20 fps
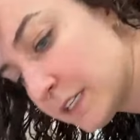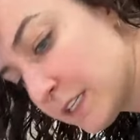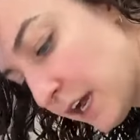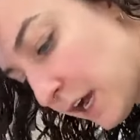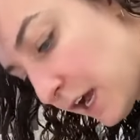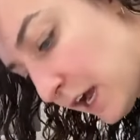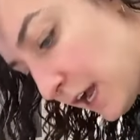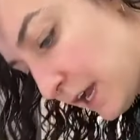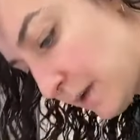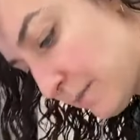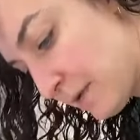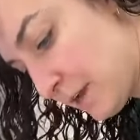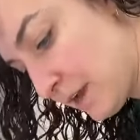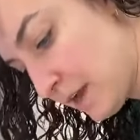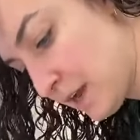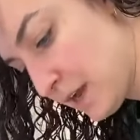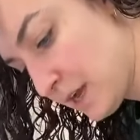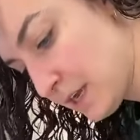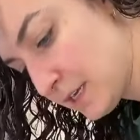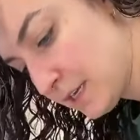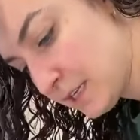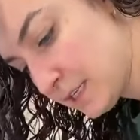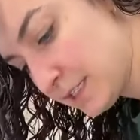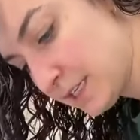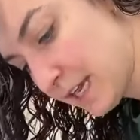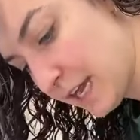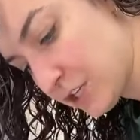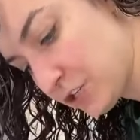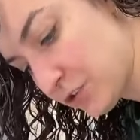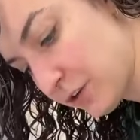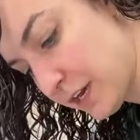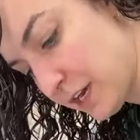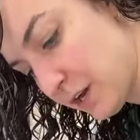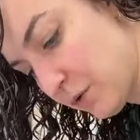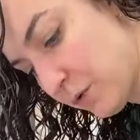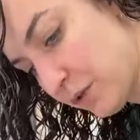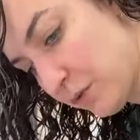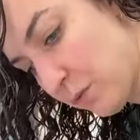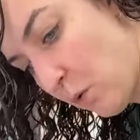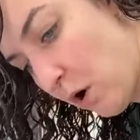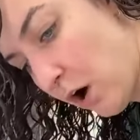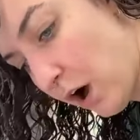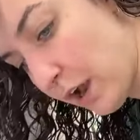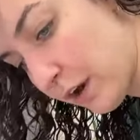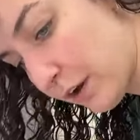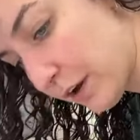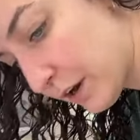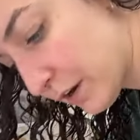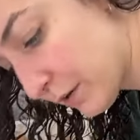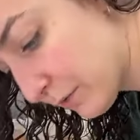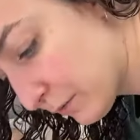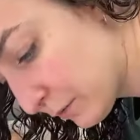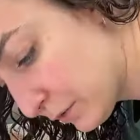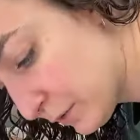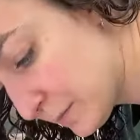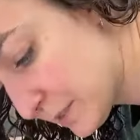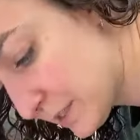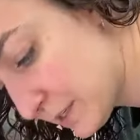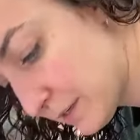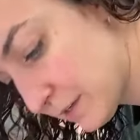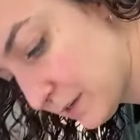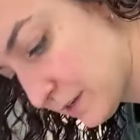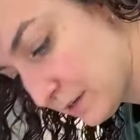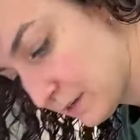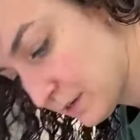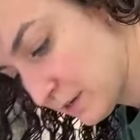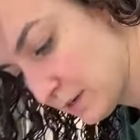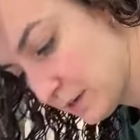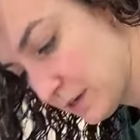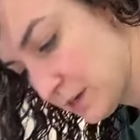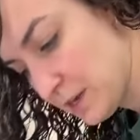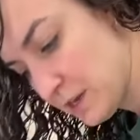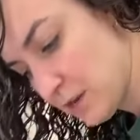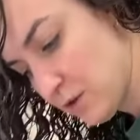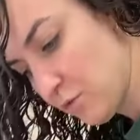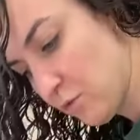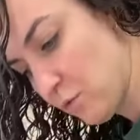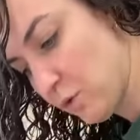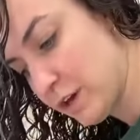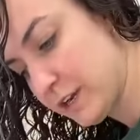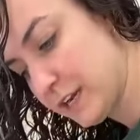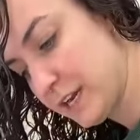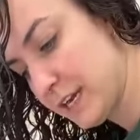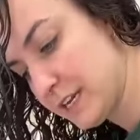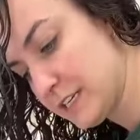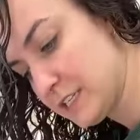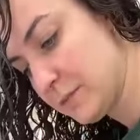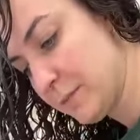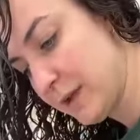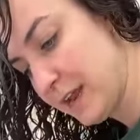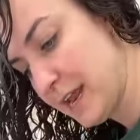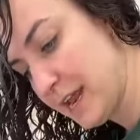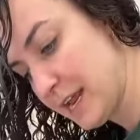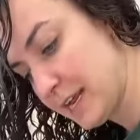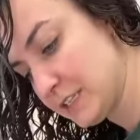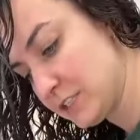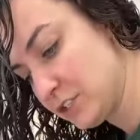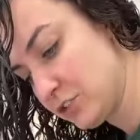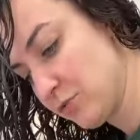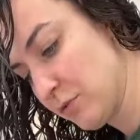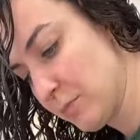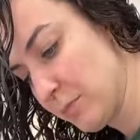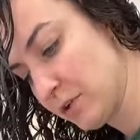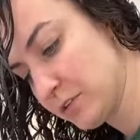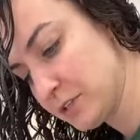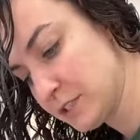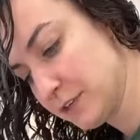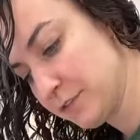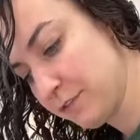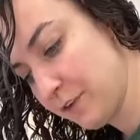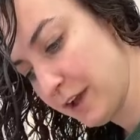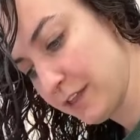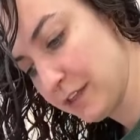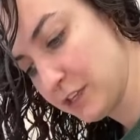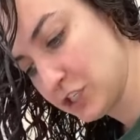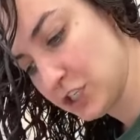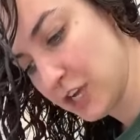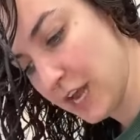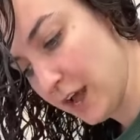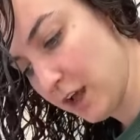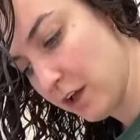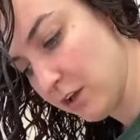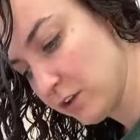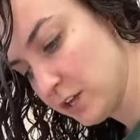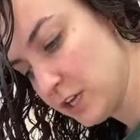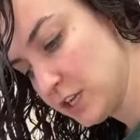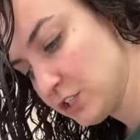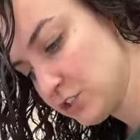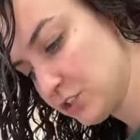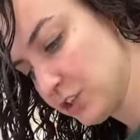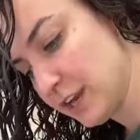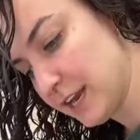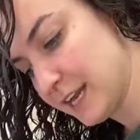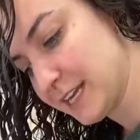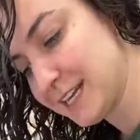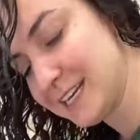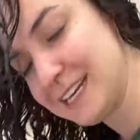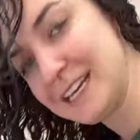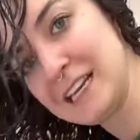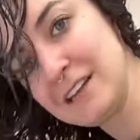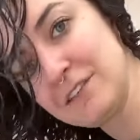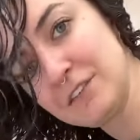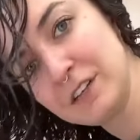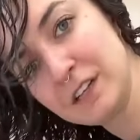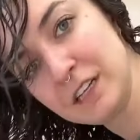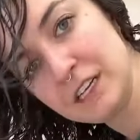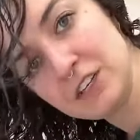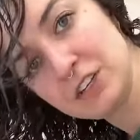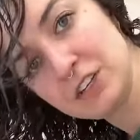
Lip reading: a time, saturate it with water, whoops, work it into my hands to emulsify the gel so that I can evenly